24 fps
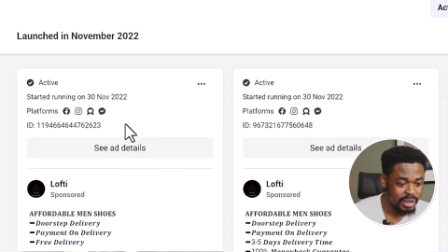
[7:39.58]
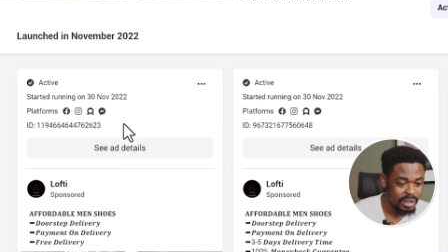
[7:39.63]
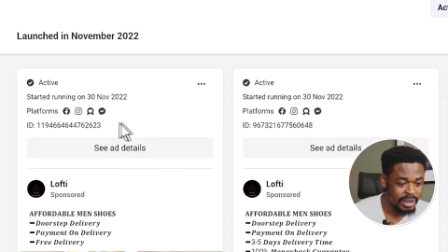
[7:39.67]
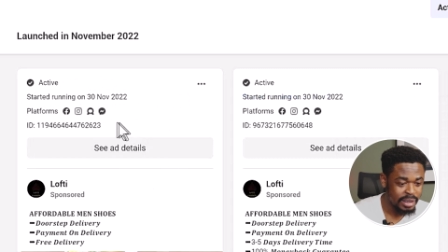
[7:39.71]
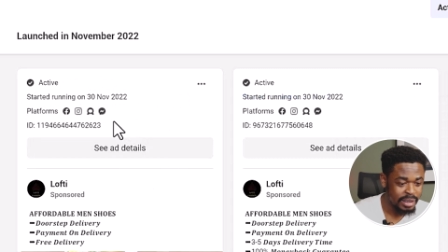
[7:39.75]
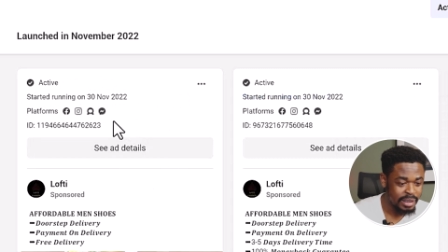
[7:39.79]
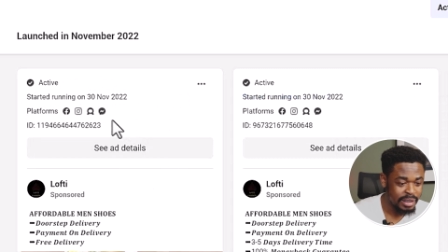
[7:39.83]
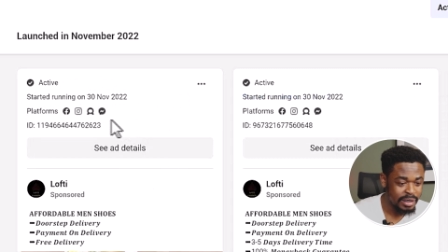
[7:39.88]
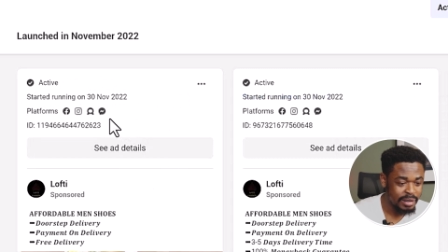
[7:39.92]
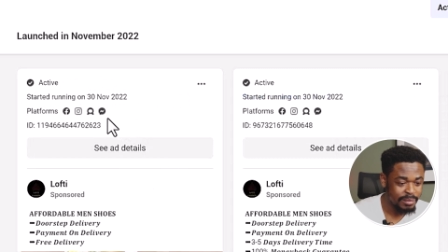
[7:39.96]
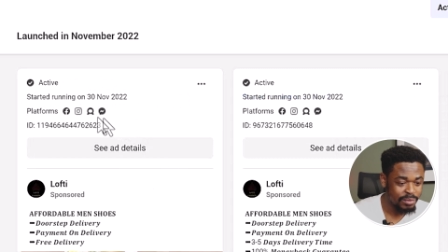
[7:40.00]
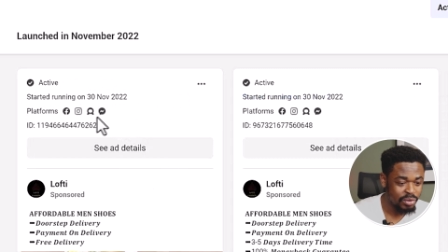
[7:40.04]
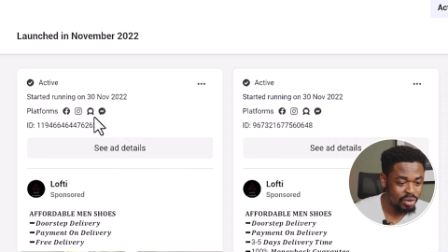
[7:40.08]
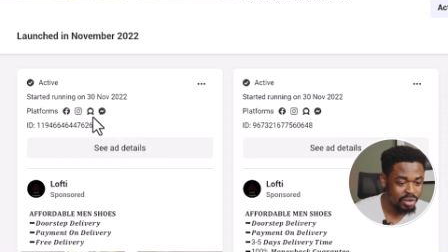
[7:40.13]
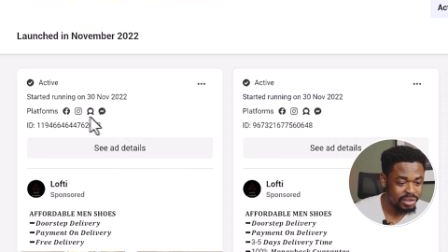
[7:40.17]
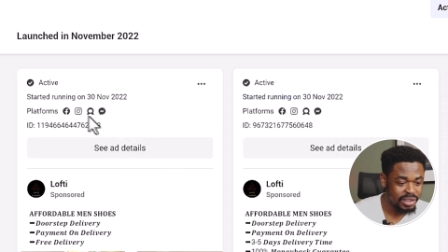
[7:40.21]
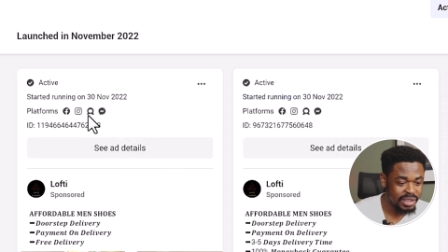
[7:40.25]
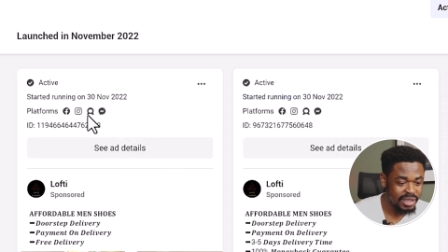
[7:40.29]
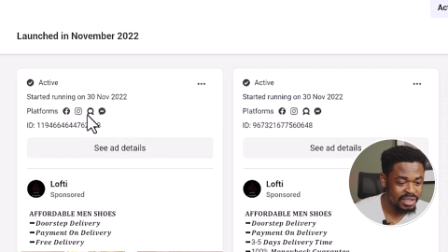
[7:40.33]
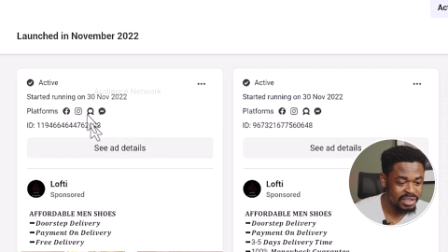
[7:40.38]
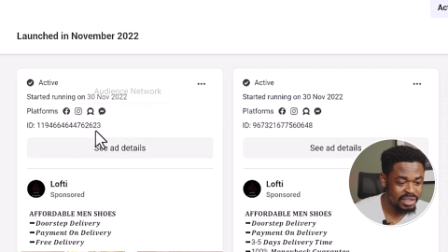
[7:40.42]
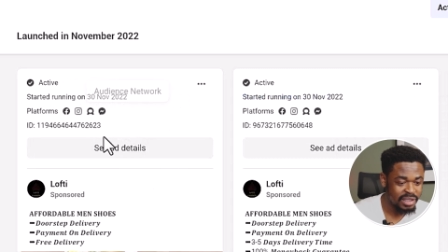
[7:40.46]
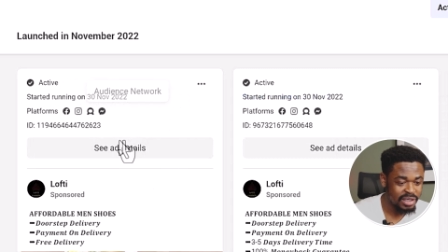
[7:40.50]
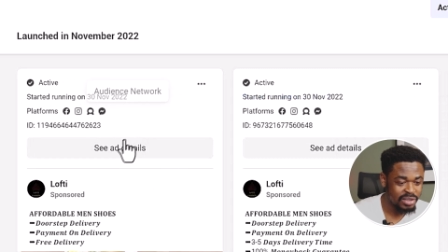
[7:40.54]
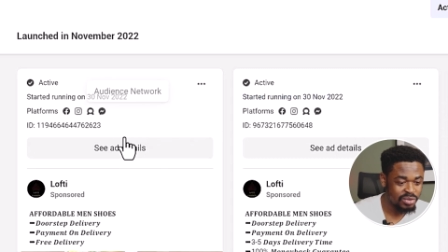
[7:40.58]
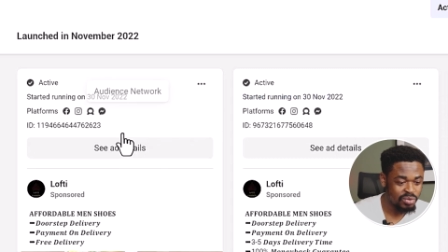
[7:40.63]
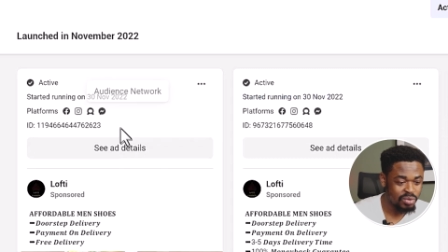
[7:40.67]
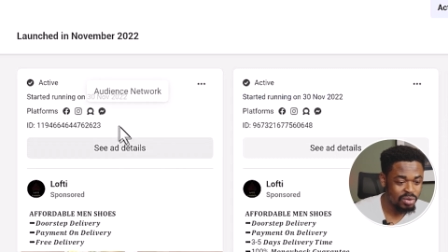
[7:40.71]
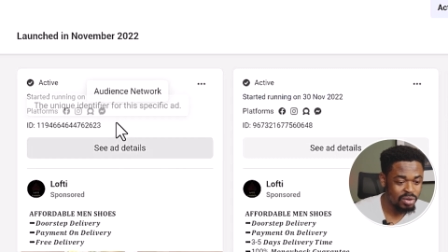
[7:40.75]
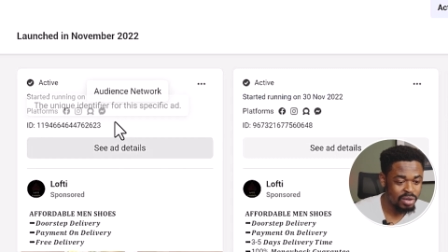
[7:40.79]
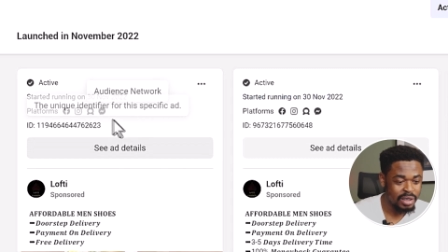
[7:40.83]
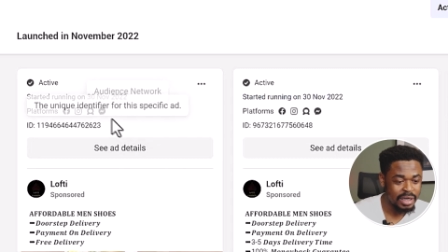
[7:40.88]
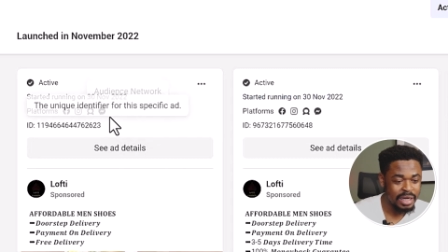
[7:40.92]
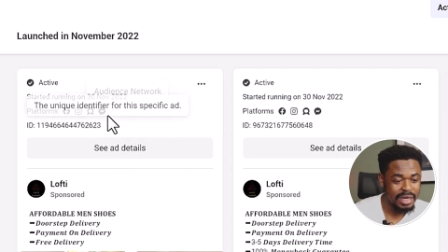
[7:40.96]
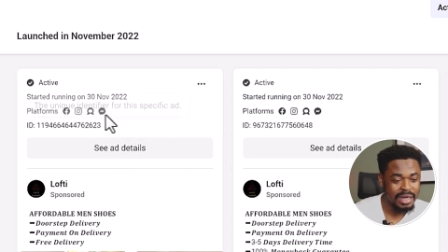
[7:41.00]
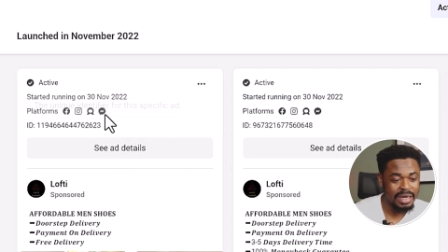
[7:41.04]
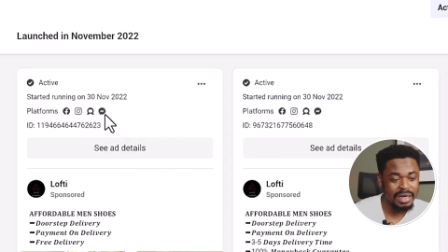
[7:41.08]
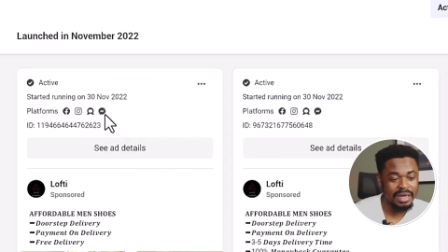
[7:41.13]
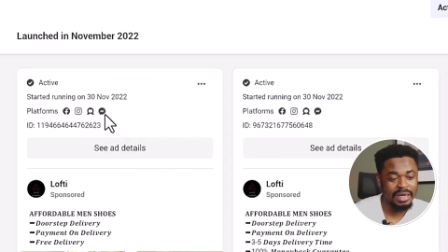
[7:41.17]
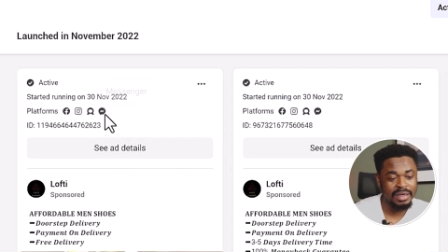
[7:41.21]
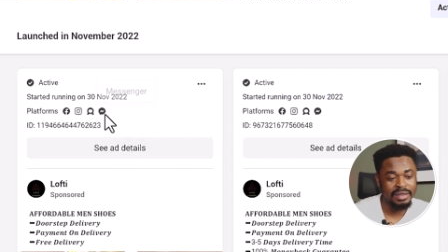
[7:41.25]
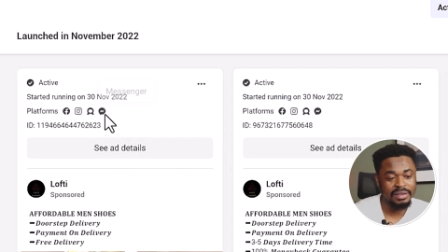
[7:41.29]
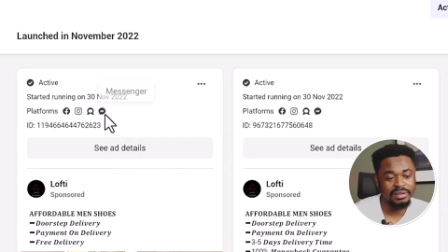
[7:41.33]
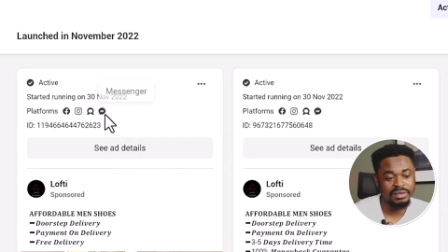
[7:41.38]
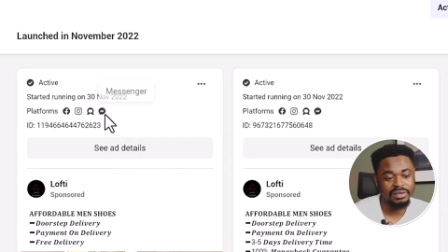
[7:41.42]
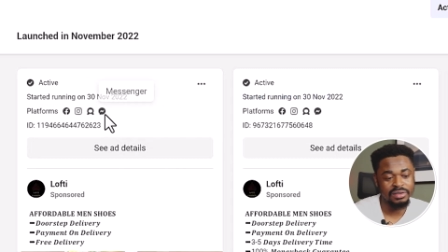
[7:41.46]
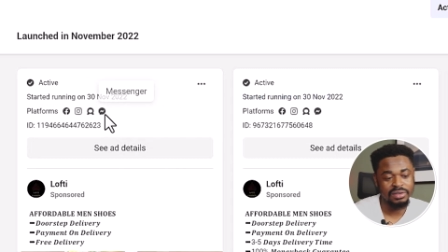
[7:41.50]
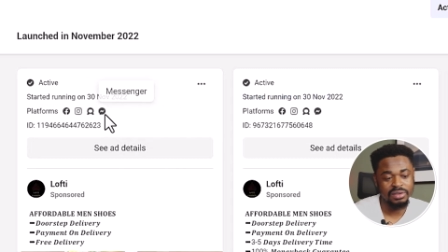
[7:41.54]
um, Audience Network,
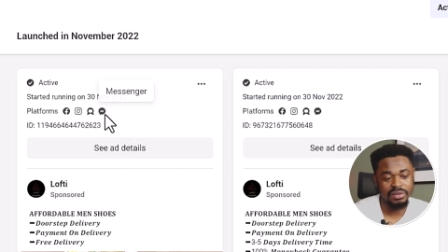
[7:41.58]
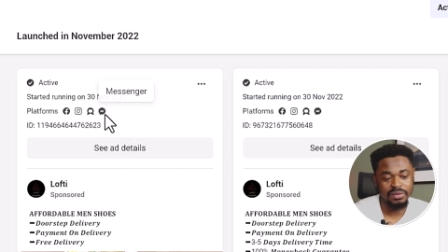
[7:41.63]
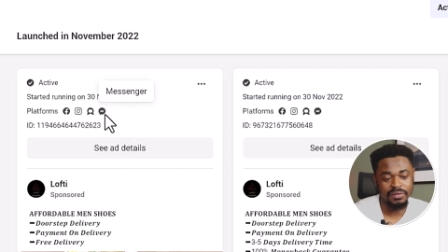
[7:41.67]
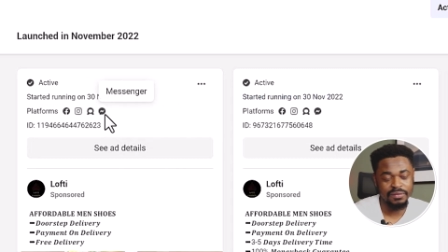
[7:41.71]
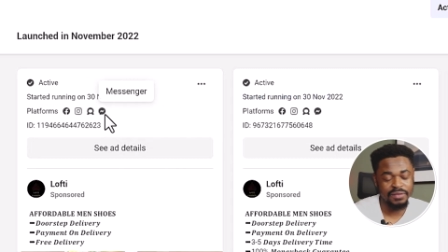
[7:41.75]
and